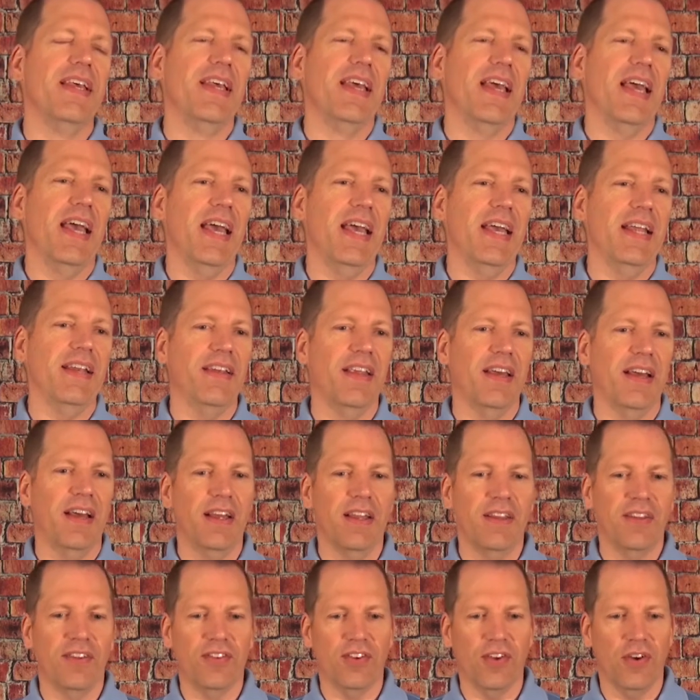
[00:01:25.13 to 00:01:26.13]
And
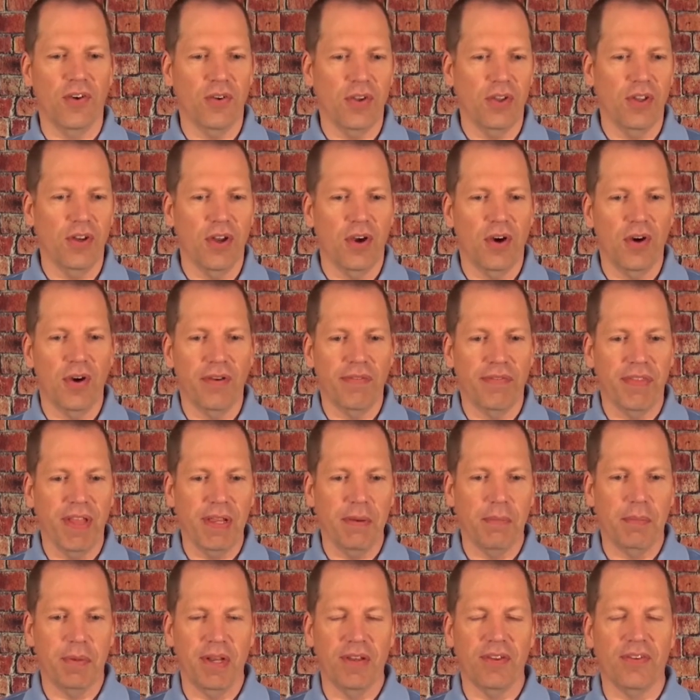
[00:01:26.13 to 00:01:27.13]
so, if they
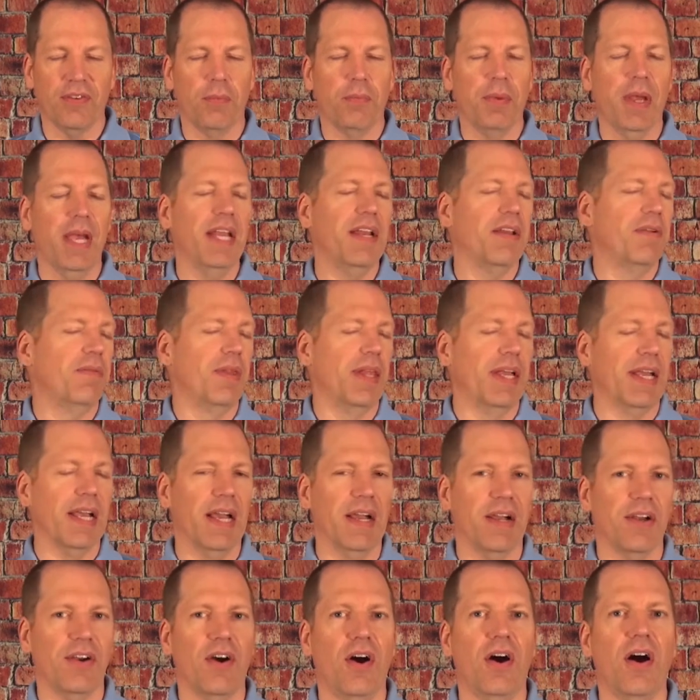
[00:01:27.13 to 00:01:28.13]
disobeyed them, they
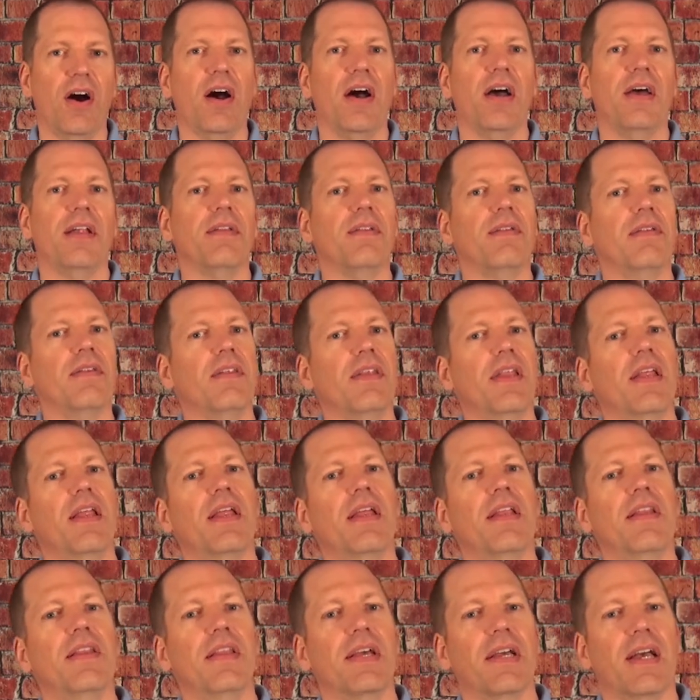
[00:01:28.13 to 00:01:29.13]
got caught,
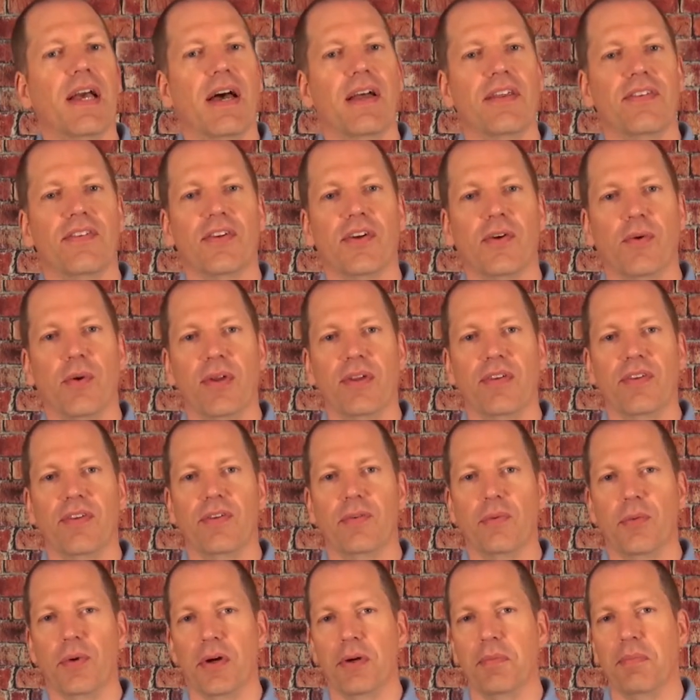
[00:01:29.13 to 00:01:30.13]
then the
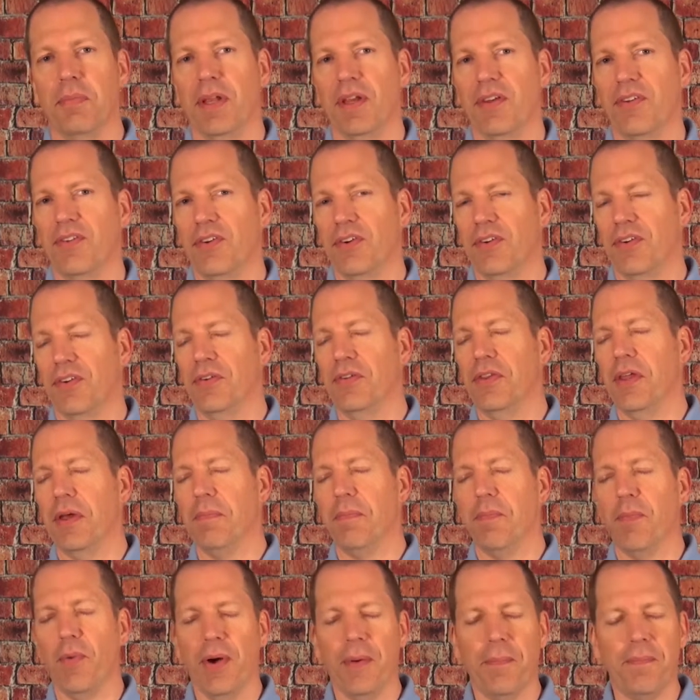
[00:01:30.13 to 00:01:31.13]
consequences were administered to
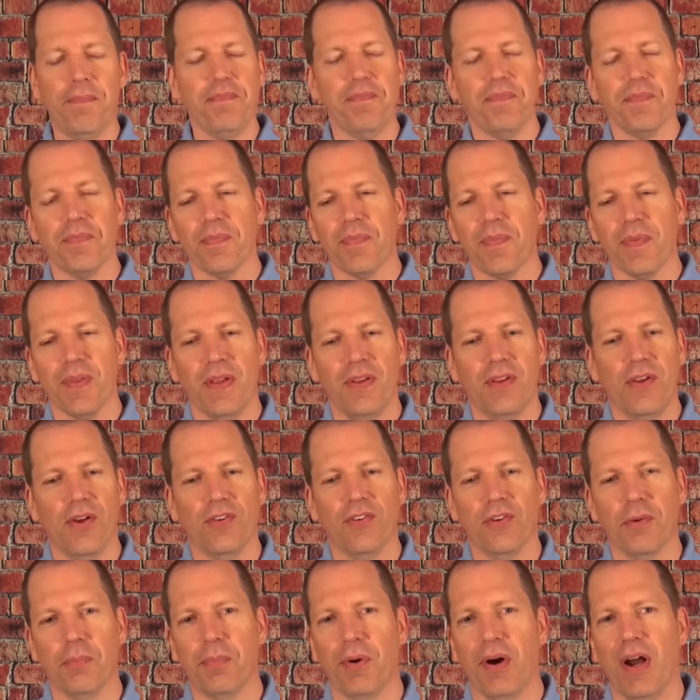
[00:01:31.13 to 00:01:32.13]
them. Well, no
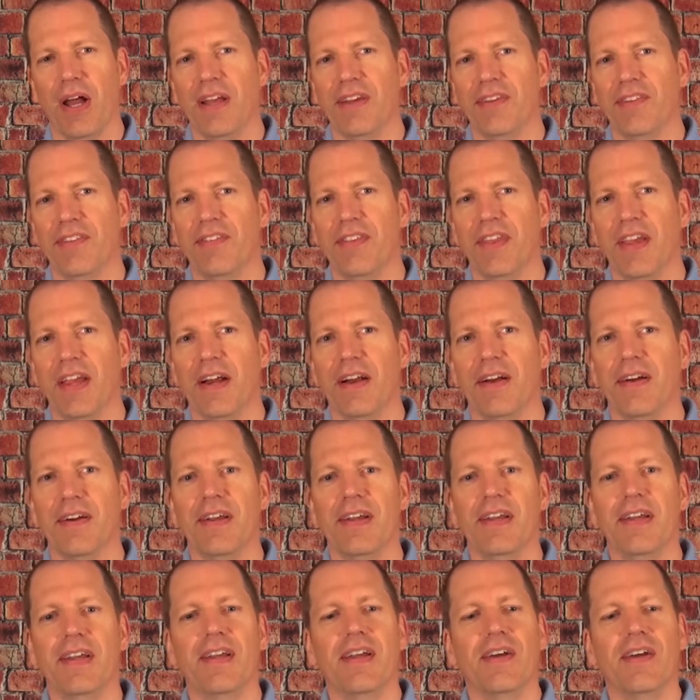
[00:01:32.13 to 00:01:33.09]
surprise there.